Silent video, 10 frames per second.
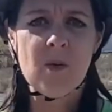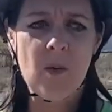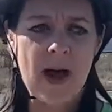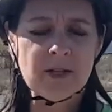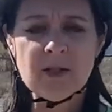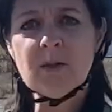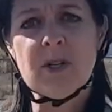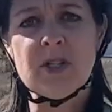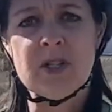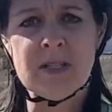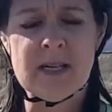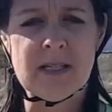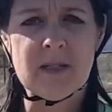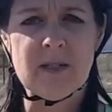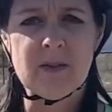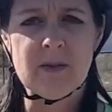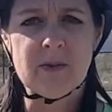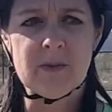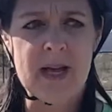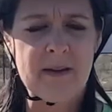why do Christians need to do
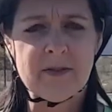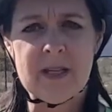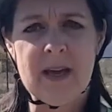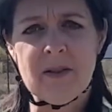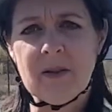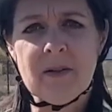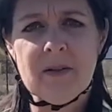life together?